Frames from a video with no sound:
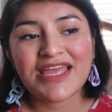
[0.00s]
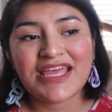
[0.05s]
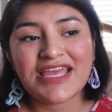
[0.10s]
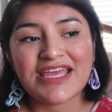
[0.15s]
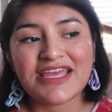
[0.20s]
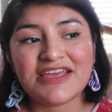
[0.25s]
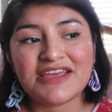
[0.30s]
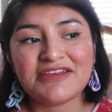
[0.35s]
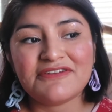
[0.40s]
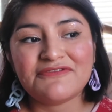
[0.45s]

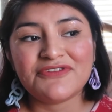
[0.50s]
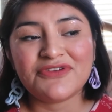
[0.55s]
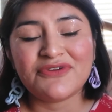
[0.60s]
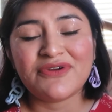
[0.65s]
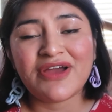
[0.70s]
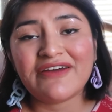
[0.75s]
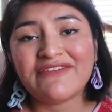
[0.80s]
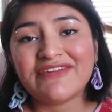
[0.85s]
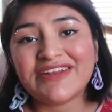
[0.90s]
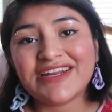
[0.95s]
If you
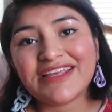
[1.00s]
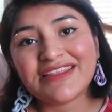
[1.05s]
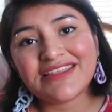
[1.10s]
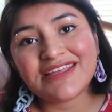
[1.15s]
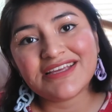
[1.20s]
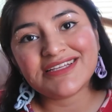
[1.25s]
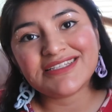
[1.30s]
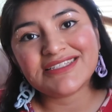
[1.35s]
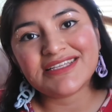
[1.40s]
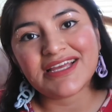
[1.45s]
have any
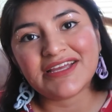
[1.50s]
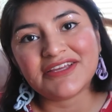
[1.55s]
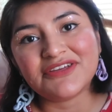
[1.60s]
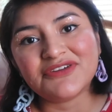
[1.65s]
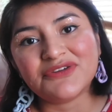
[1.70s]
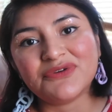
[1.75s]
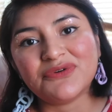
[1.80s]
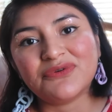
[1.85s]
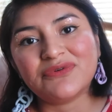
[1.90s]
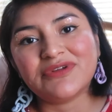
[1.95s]
things that
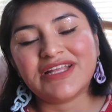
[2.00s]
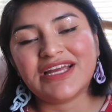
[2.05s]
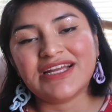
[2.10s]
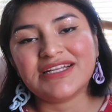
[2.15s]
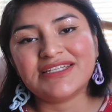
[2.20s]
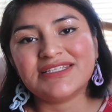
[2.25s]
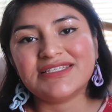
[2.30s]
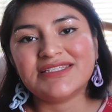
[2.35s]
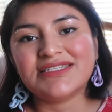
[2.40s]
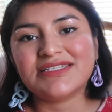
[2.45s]
you would
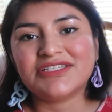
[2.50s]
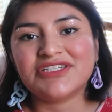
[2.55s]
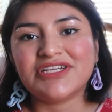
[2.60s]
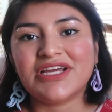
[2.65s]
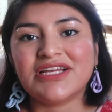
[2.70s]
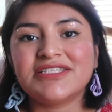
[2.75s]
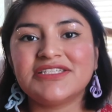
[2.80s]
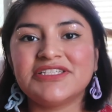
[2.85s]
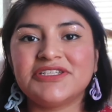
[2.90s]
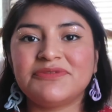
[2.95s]
like to
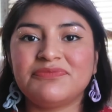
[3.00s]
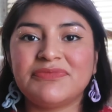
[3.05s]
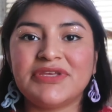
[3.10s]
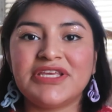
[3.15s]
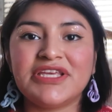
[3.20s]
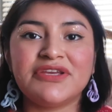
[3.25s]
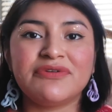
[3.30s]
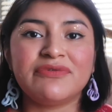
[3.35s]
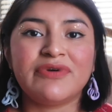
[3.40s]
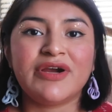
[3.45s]
suggest to
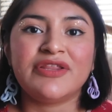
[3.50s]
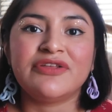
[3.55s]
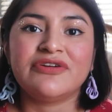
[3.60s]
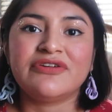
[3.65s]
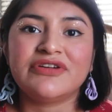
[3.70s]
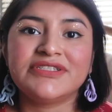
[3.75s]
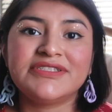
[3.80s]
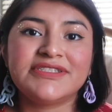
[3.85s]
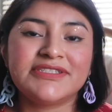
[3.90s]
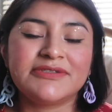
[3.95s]
me,
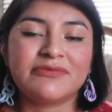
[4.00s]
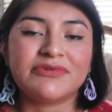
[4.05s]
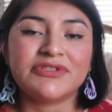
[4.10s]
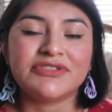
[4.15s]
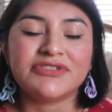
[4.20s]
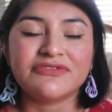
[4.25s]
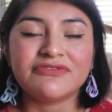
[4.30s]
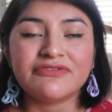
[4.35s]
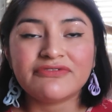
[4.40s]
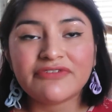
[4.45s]
whether it's
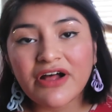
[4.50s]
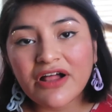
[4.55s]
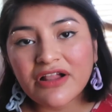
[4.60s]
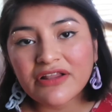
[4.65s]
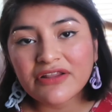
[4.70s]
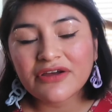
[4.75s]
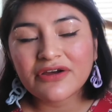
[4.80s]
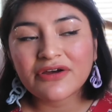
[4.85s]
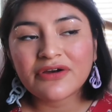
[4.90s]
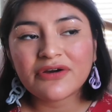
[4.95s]
someone to
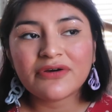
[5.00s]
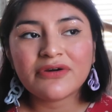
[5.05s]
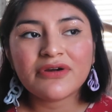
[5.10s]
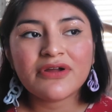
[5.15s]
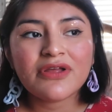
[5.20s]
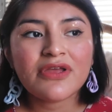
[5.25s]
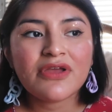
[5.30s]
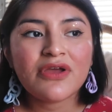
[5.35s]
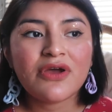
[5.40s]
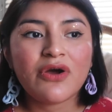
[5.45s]

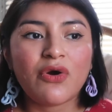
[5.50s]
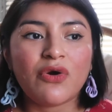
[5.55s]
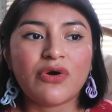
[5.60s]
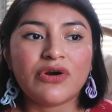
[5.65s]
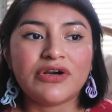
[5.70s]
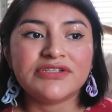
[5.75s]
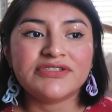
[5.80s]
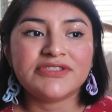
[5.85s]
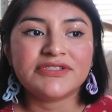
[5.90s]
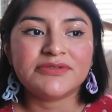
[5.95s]
follow
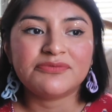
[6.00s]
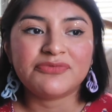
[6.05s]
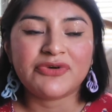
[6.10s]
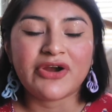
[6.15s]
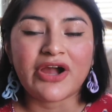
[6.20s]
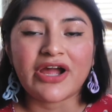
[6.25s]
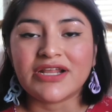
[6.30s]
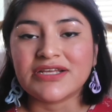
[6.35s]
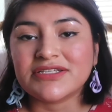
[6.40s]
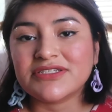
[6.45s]
or some
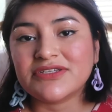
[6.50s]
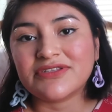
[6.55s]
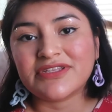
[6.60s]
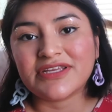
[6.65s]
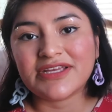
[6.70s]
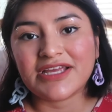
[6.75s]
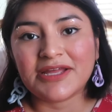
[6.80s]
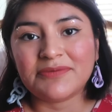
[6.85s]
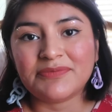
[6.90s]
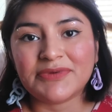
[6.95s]
products you
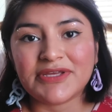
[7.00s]
think I'd